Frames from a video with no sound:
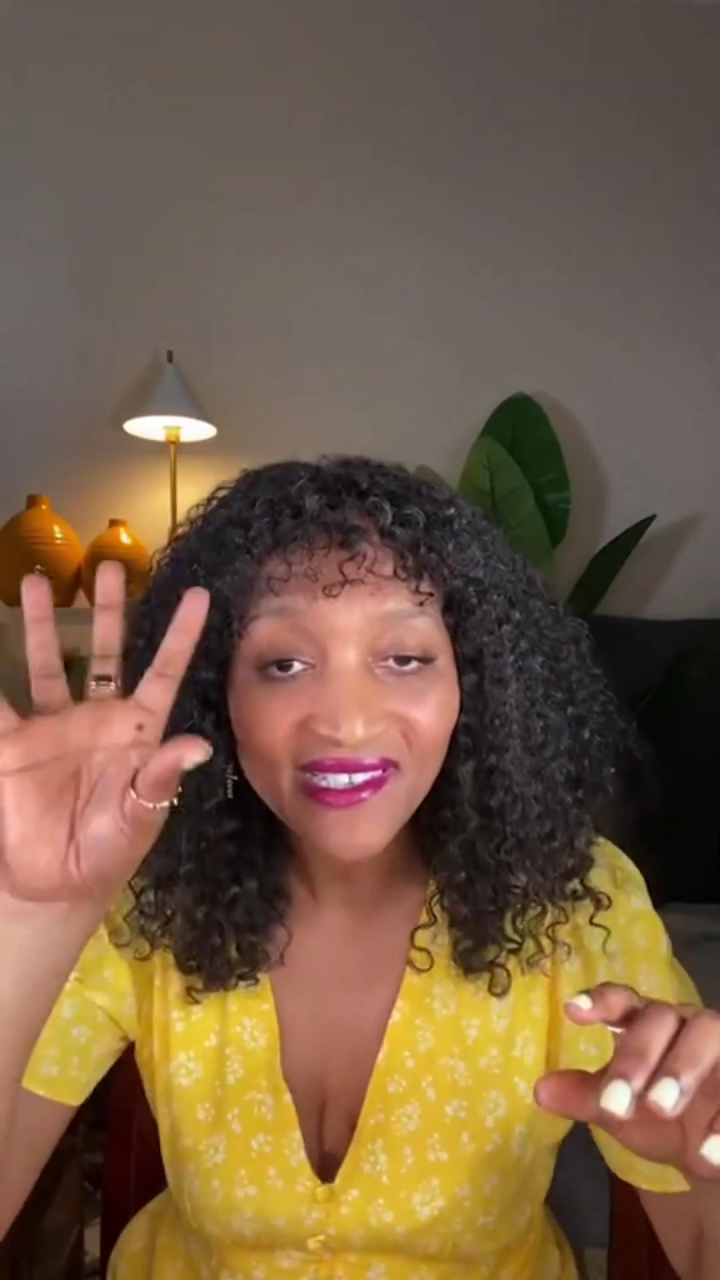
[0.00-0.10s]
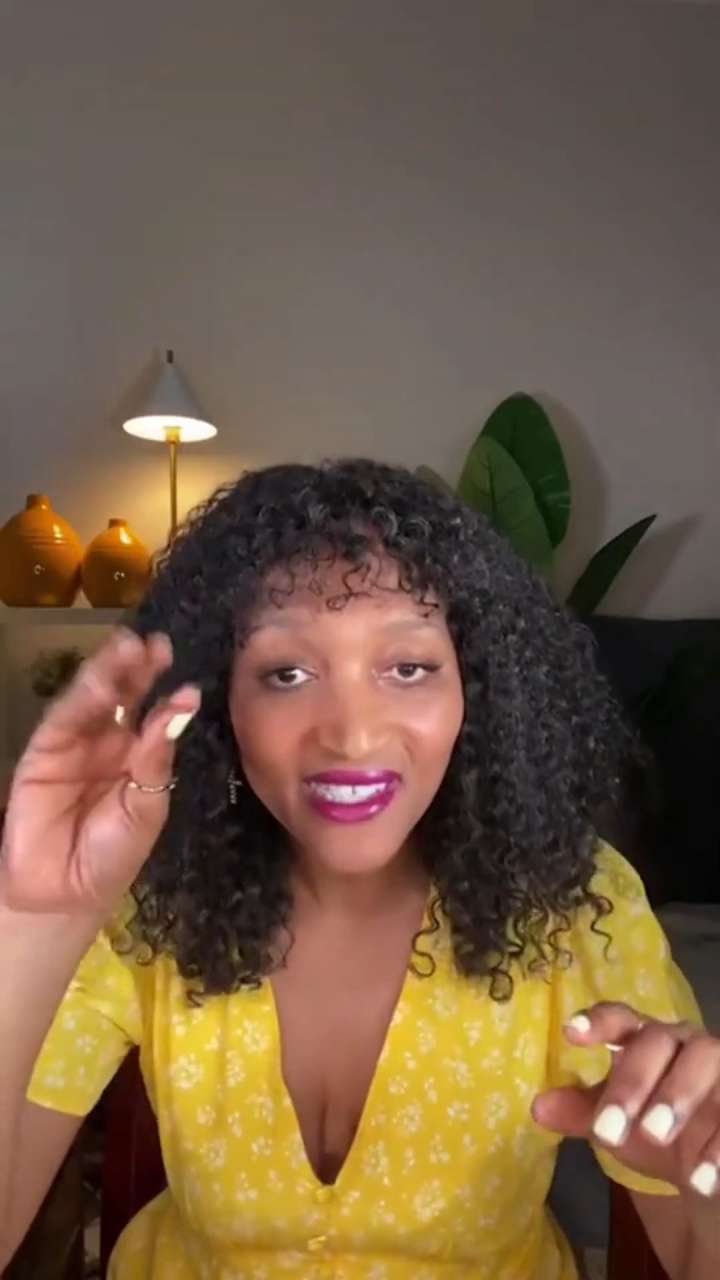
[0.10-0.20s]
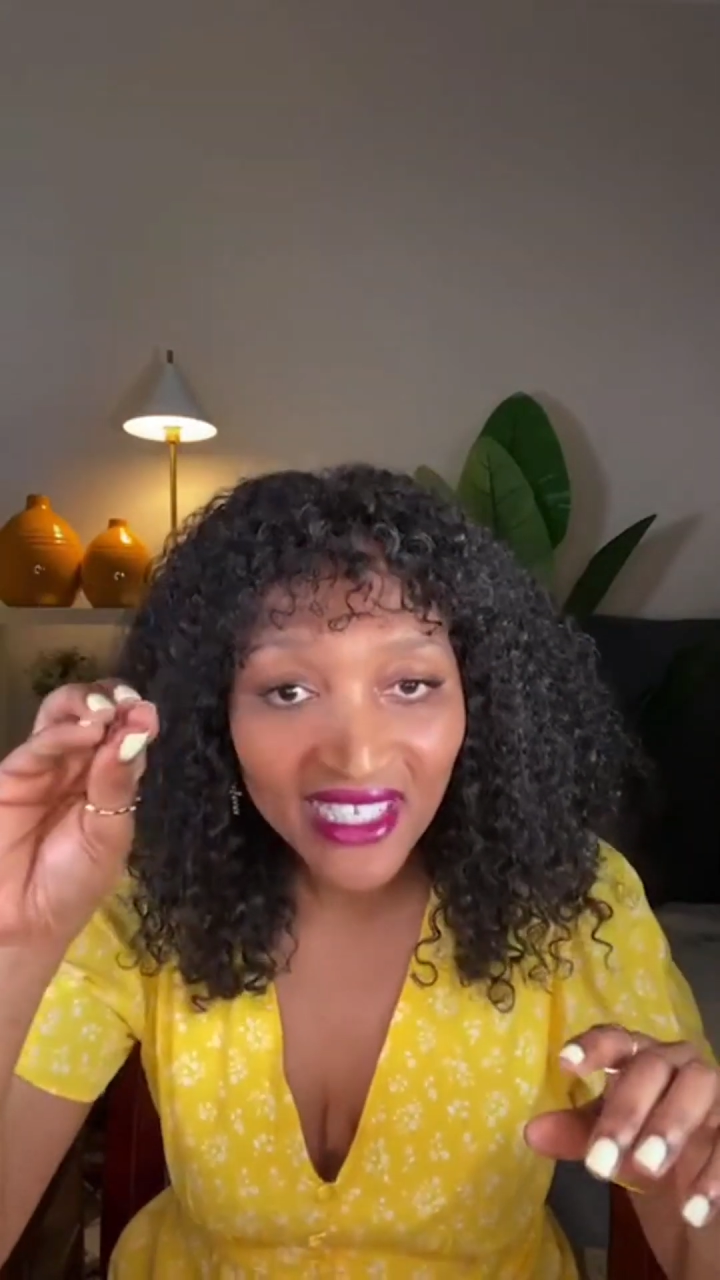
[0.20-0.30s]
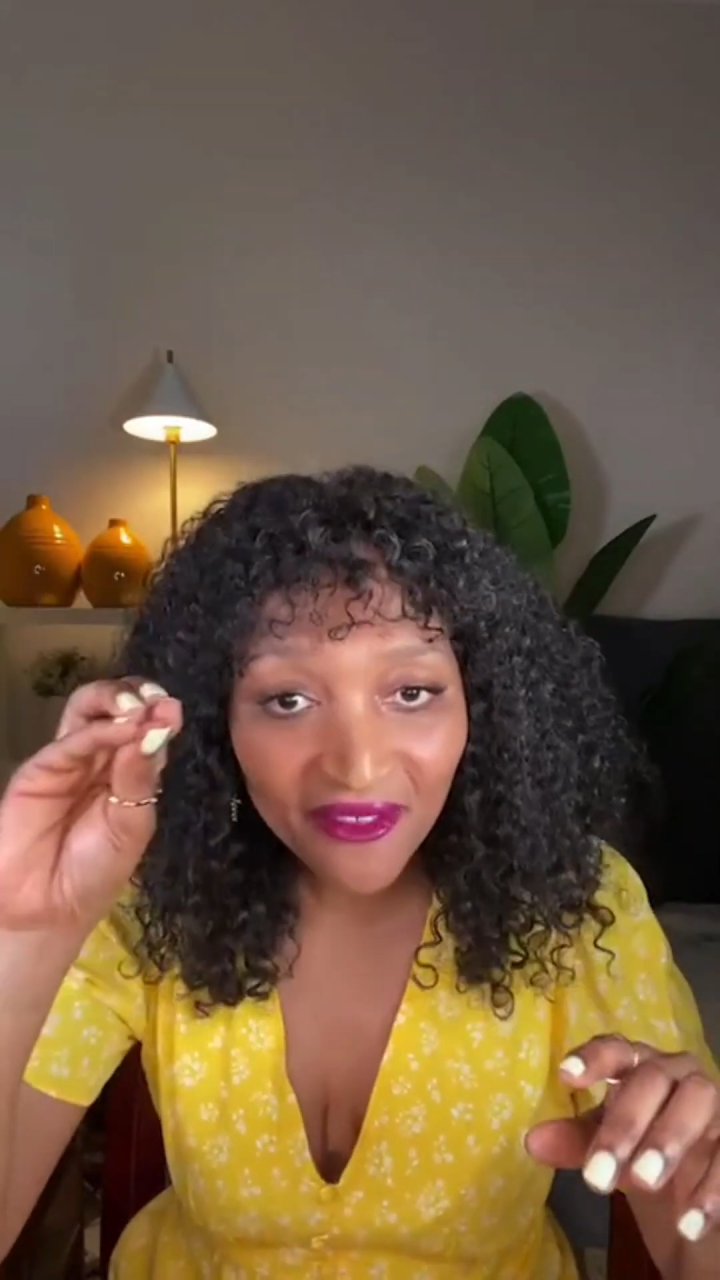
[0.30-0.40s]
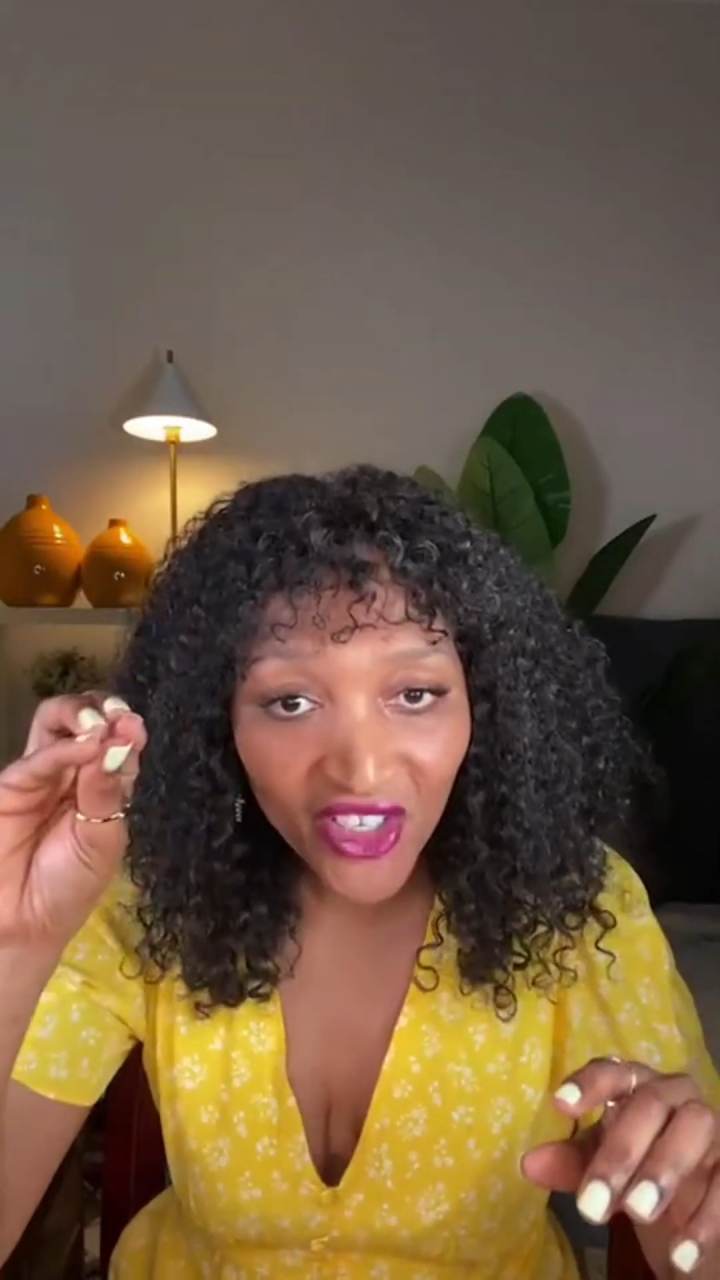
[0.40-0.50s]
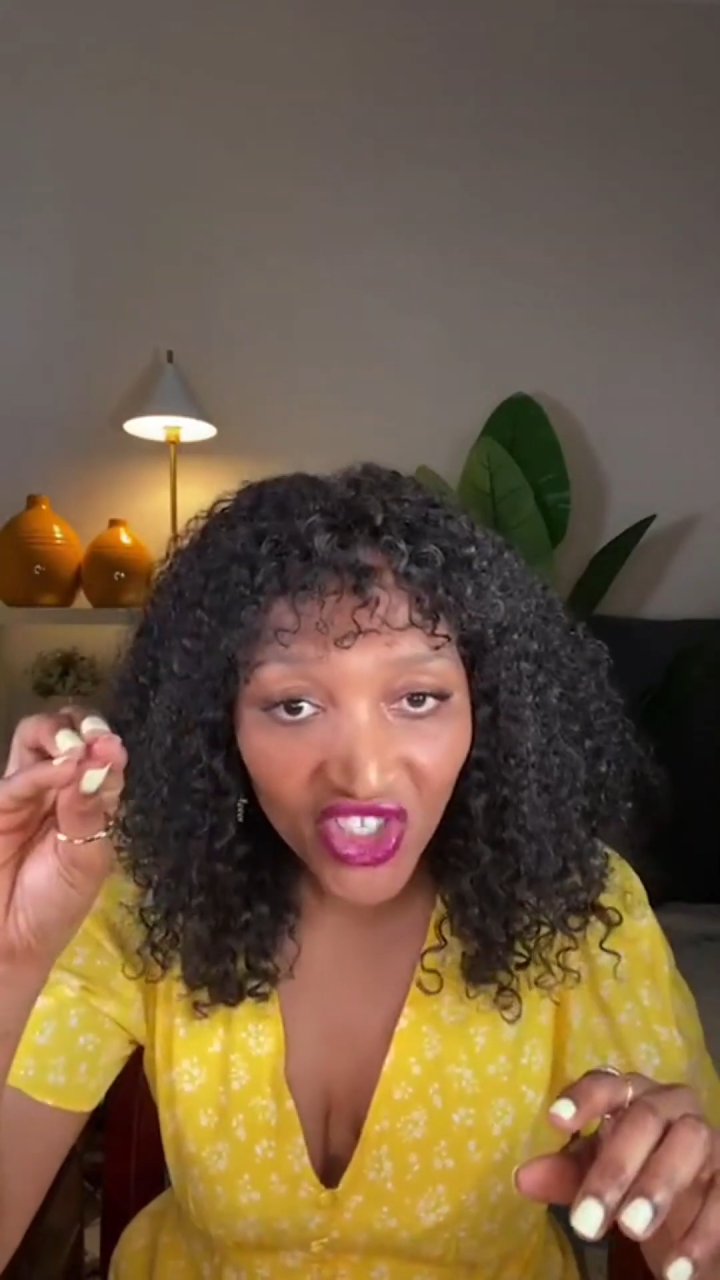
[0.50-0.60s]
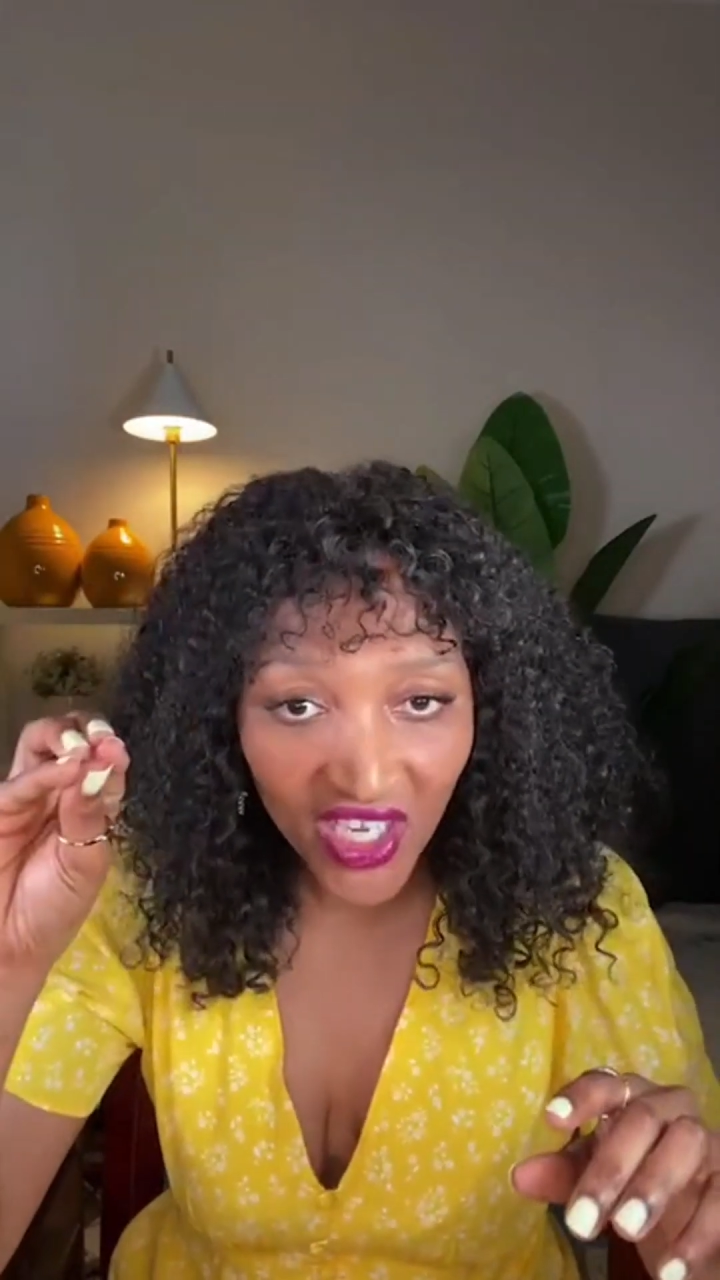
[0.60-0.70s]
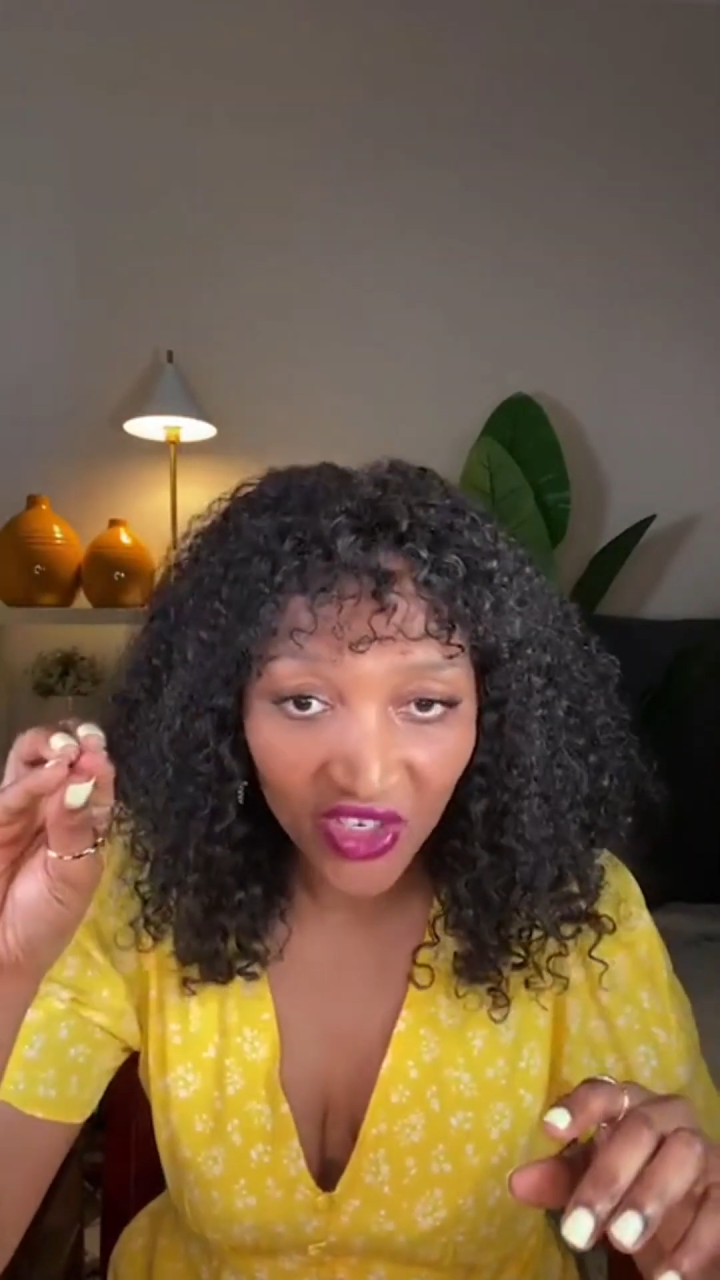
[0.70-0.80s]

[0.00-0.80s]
certain feature